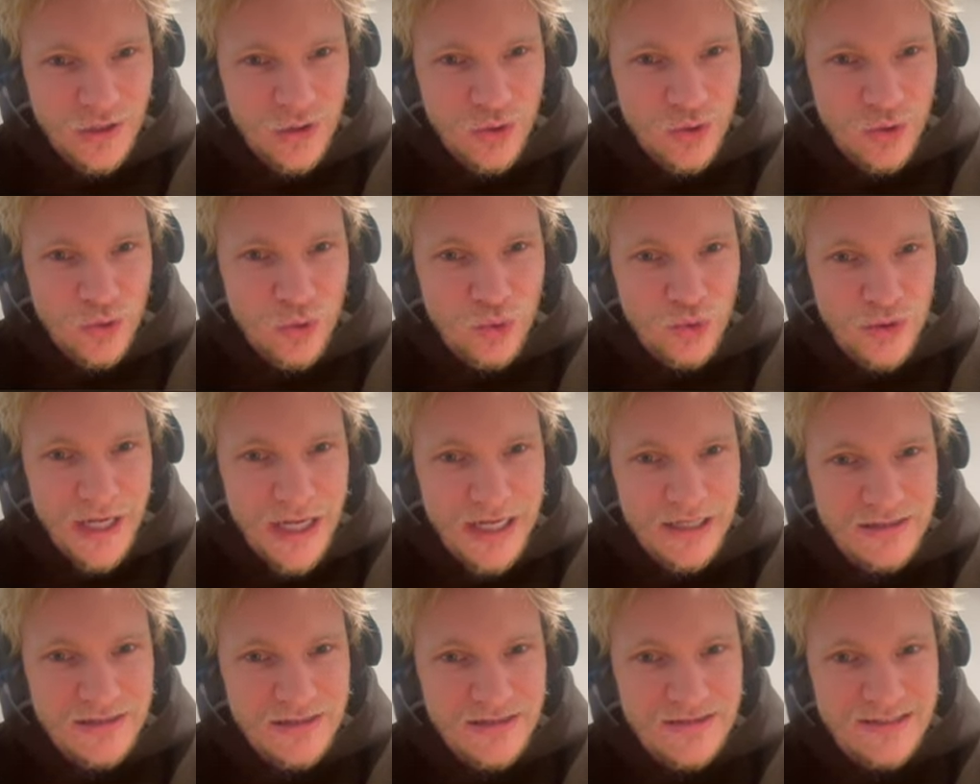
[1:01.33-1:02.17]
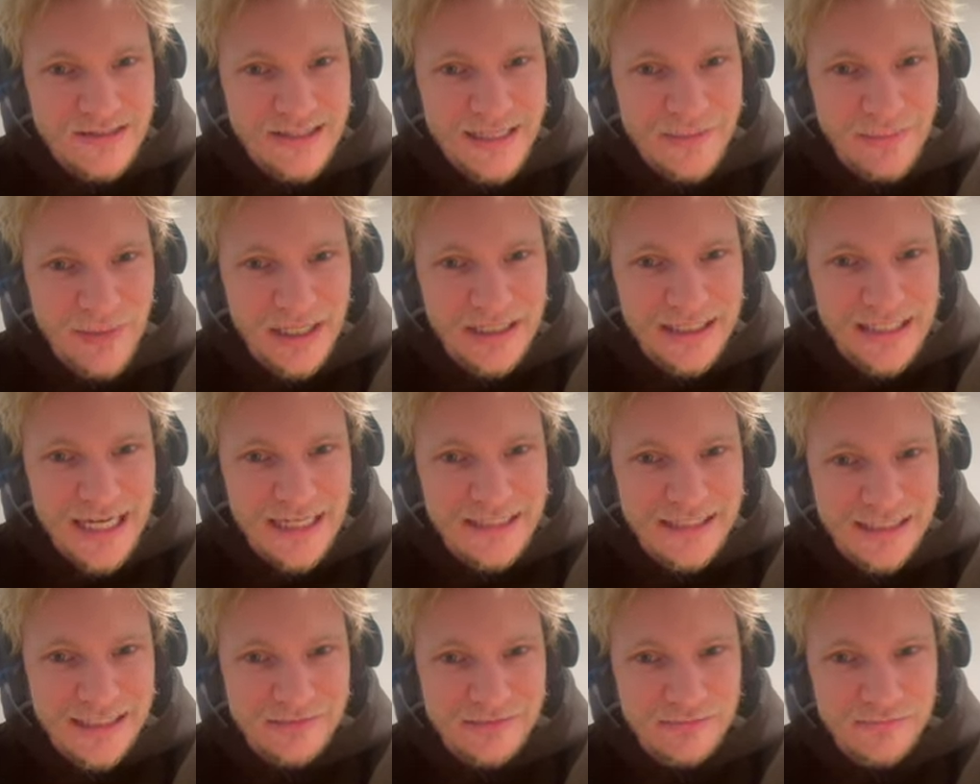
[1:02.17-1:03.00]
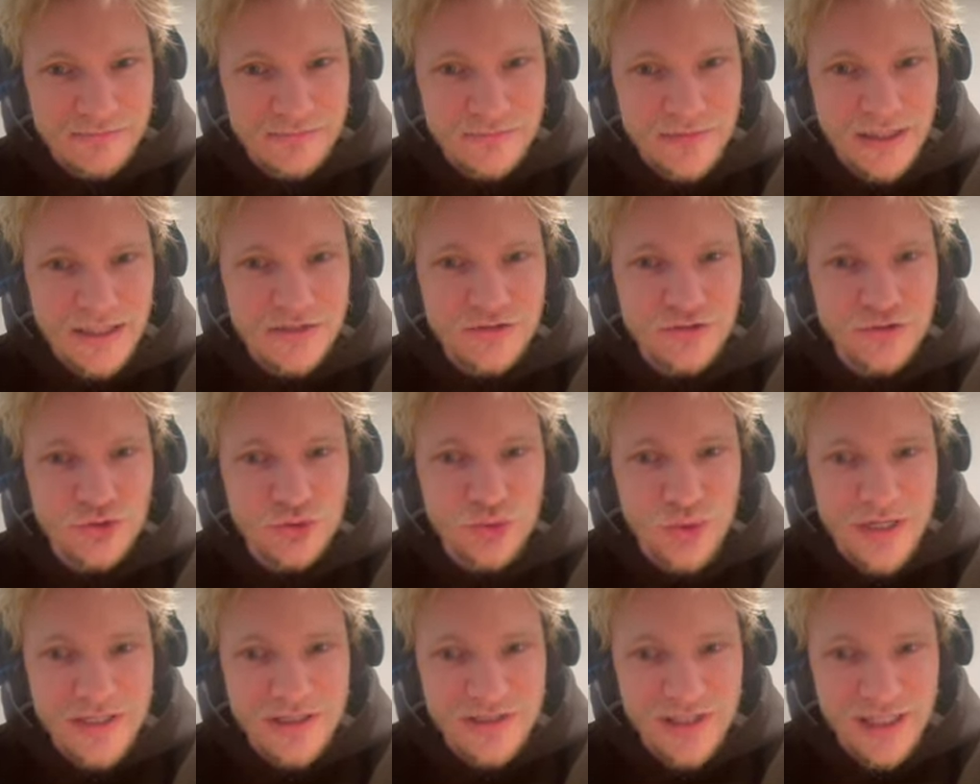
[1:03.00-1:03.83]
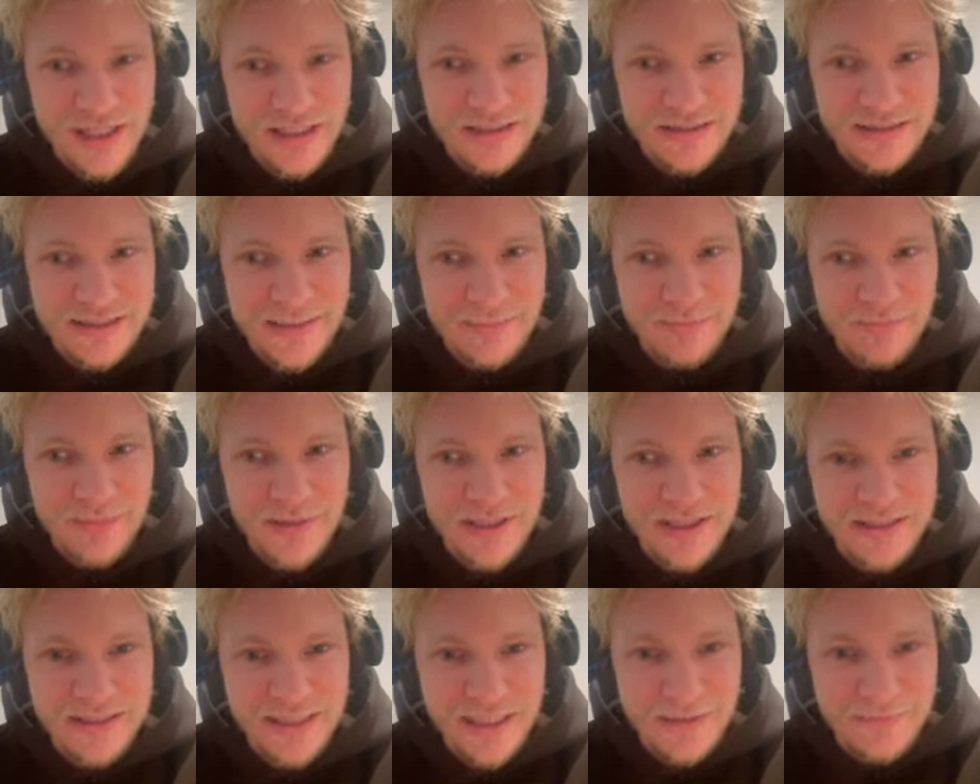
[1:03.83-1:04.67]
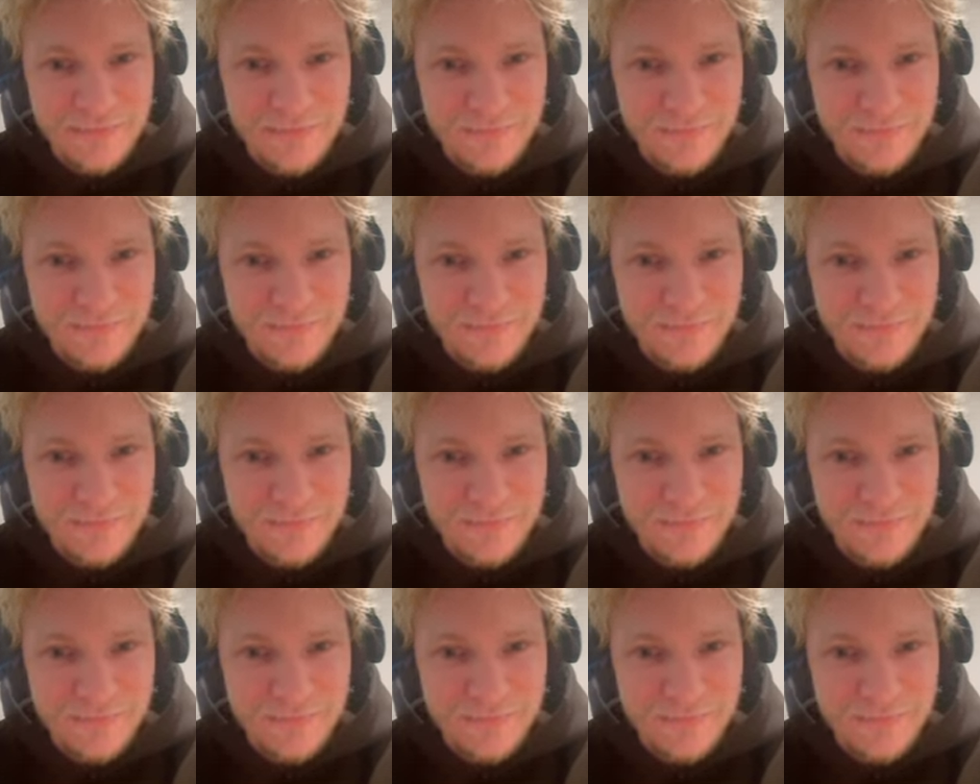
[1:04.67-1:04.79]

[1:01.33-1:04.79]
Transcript: una rebanada gruesa de pizza.